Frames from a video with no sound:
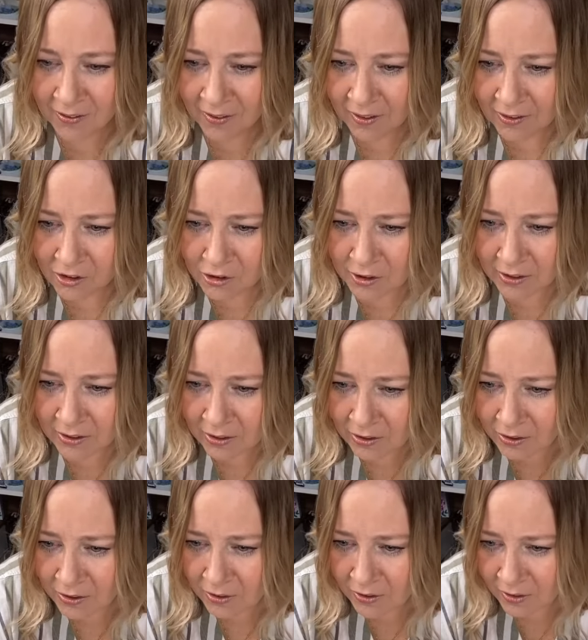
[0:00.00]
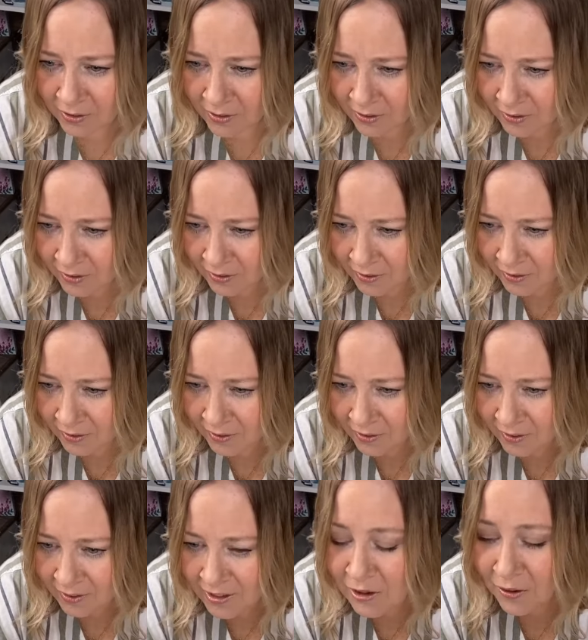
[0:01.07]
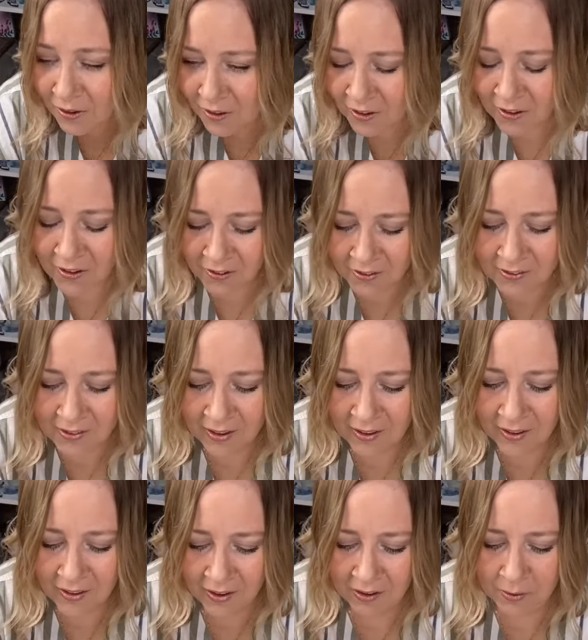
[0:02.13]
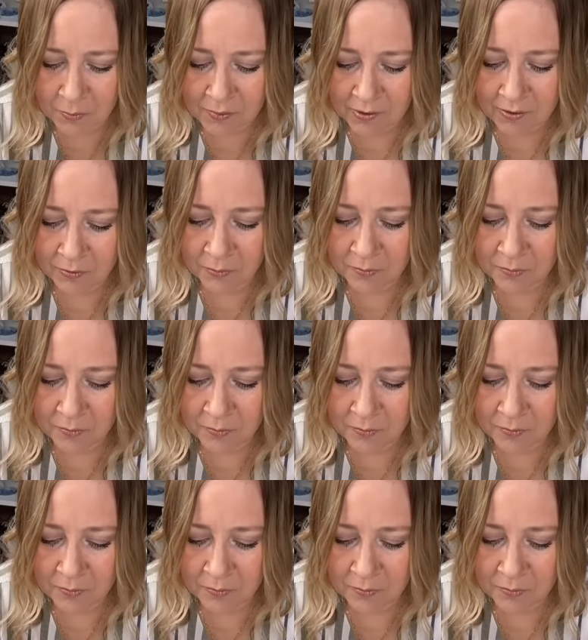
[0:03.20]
Glad you're here. You are? Yeah, I am too.